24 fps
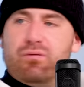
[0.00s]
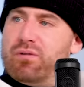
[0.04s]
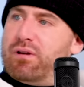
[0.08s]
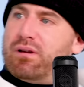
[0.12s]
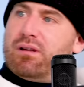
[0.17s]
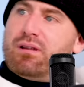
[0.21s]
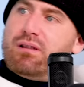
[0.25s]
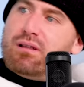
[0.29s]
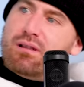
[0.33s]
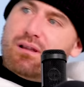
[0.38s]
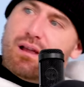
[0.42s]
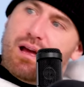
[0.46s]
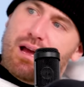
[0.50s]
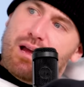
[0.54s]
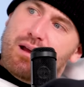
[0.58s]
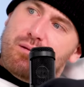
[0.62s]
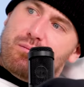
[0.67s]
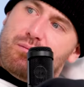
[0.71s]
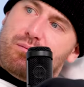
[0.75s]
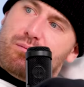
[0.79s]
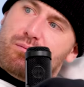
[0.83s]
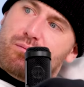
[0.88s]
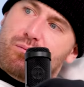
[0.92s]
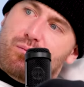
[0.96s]
movie? I
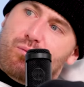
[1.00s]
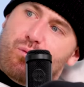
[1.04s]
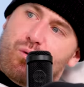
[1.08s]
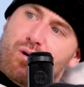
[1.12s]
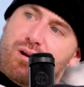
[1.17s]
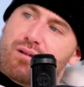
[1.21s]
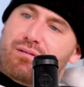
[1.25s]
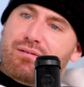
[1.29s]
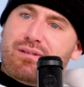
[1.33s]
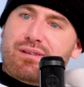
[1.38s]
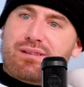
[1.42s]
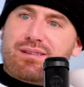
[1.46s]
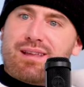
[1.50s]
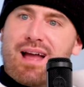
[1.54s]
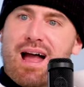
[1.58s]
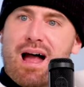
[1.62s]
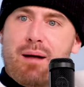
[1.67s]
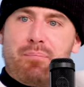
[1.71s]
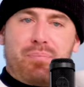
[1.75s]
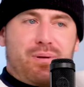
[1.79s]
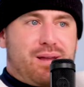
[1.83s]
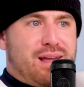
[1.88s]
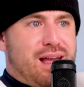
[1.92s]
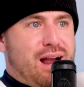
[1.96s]
am one of the
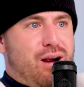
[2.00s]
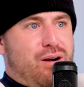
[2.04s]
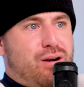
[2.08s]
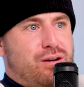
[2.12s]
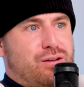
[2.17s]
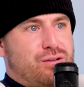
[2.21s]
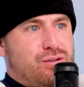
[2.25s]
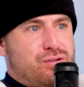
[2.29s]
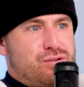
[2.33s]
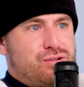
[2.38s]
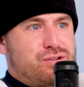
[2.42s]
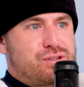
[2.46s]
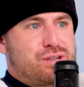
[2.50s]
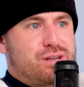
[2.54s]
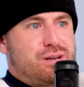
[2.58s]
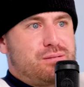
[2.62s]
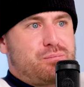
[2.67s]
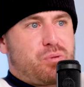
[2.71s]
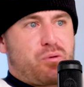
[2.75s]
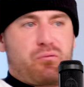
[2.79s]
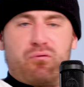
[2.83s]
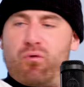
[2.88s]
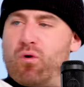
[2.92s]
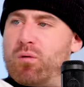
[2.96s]
top characters
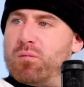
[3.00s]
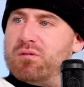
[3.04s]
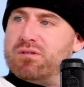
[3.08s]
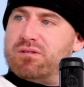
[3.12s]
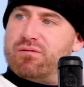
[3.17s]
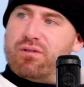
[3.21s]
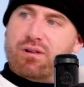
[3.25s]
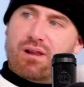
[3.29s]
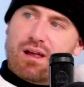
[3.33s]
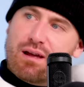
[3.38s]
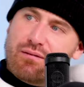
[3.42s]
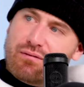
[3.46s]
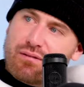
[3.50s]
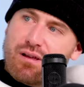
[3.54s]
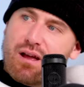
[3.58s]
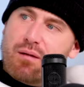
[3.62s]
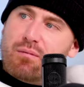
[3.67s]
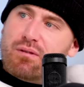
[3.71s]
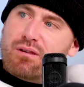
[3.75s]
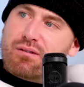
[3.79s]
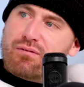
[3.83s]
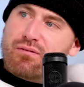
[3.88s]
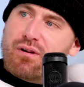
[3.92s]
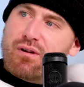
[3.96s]
performance of a lifetime in